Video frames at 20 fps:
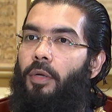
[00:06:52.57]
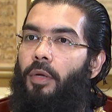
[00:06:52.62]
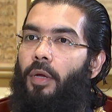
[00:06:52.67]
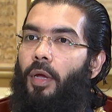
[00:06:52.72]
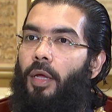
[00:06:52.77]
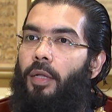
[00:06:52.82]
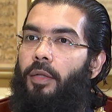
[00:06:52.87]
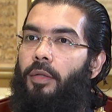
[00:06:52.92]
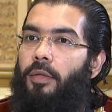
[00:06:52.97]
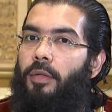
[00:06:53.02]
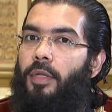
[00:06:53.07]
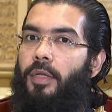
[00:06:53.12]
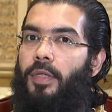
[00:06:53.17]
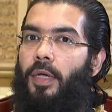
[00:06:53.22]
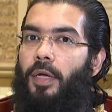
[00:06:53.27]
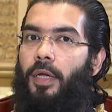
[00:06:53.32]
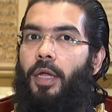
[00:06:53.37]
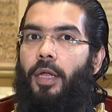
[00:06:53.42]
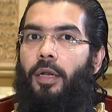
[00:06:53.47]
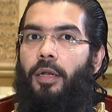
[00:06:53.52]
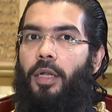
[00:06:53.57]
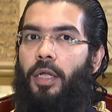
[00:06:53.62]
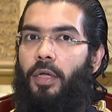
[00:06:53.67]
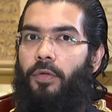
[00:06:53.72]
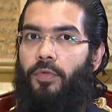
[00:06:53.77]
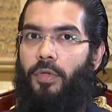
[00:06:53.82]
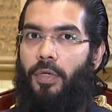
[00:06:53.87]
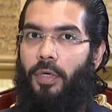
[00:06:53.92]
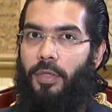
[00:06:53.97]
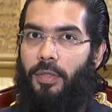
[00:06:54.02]
And this again
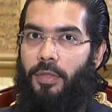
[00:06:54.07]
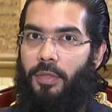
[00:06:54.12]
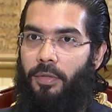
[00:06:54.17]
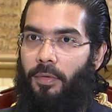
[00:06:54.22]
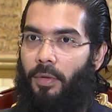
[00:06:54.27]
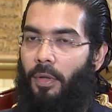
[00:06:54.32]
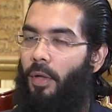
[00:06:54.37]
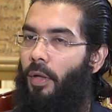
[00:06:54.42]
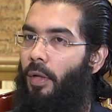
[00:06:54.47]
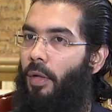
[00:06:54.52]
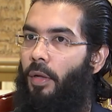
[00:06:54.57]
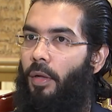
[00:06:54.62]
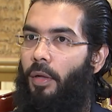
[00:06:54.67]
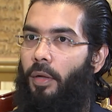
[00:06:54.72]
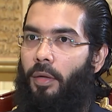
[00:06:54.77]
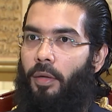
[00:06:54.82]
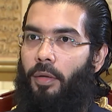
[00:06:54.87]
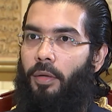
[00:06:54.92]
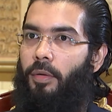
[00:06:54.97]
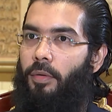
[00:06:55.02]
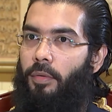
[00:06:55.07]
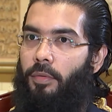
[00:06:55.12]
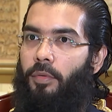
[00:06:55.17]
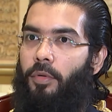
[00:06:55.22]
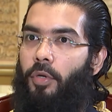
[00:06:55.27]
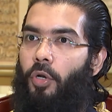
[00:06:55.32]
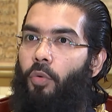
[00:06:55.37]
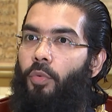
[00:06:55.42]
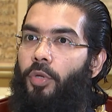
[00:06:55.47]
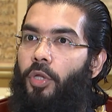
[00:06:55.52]
leaves us,
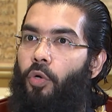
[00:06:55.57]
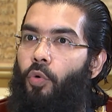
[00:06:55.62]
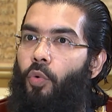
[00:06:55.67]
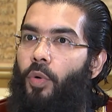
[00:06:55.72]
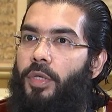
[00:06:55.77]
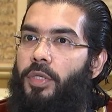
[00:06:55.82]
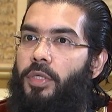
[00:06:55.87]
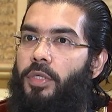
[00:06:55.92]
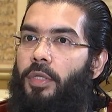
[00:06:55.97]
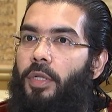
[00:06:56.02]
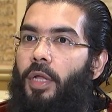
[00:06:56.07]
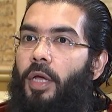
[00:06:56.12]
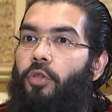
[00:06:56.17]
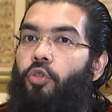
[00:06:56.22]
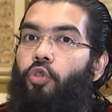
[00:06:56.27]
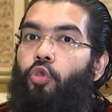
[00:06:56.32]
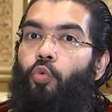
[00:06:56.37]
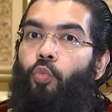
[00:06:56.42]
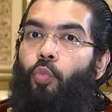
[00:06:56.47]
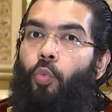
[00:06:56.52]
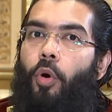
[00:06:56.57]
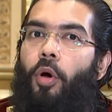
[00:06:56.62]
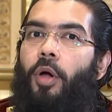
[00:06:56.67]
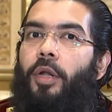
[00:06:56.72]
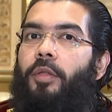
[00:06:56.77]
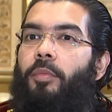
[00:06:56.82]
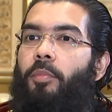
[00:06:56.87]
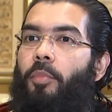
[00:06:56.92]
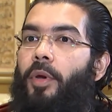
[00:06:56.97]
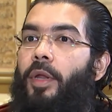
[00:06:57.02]
with the question as to
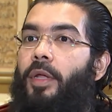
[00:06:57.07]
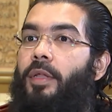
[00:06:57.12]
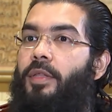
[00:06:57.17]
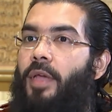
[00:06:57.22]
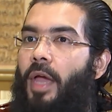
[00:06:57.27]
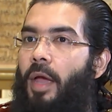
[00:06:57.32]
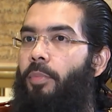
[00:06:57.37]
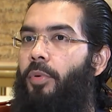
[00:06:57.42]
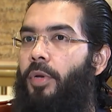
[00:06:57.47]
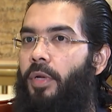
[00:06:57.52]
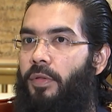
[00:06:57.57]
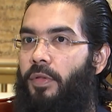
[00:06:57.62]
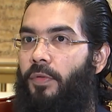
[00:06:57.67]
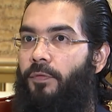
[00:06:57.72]
what brings happiness.